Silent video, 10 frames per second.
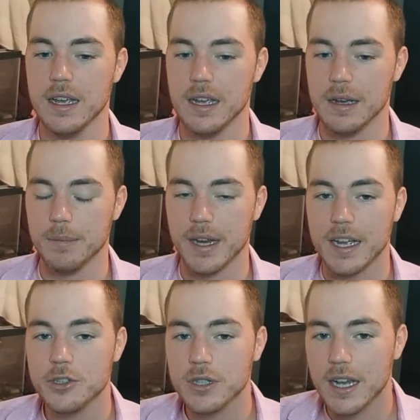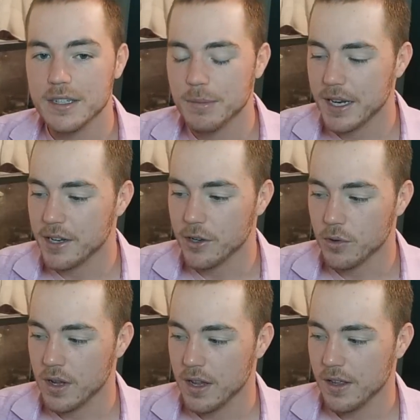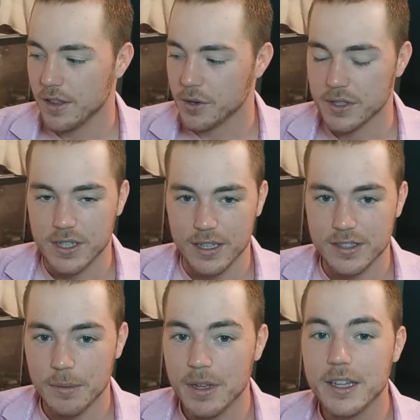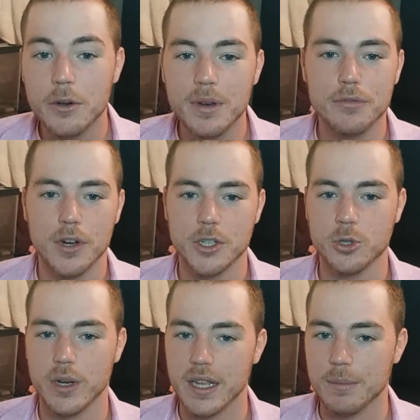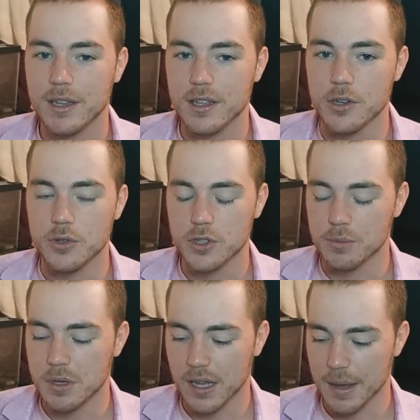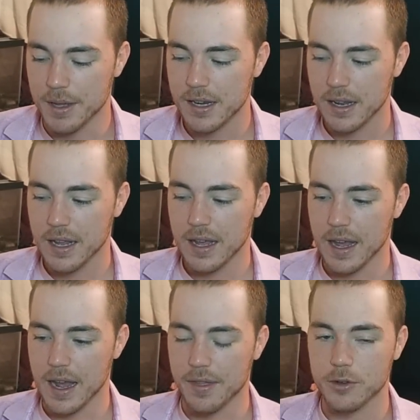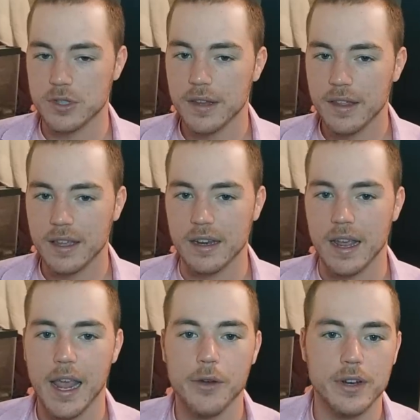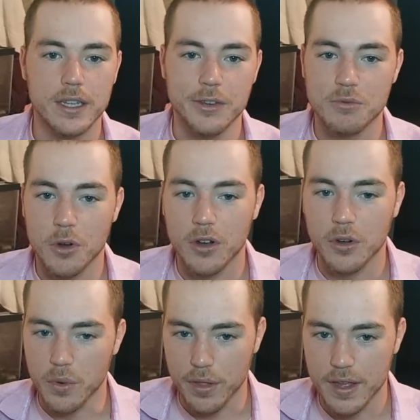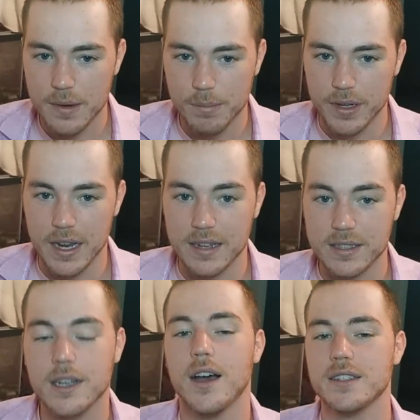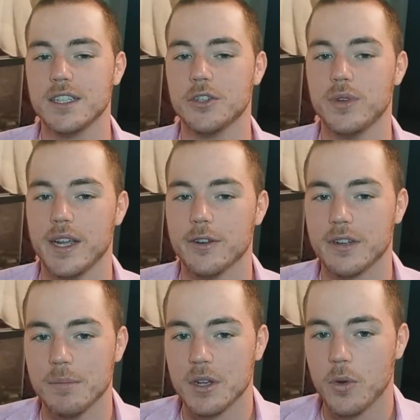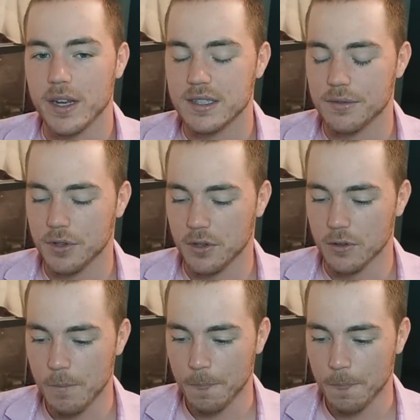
But as you guys may know, there is something a little bit frustrating about the YouTube climate, and there's nothing inherently wrong with it, but as a content creator, it can be quite difficult.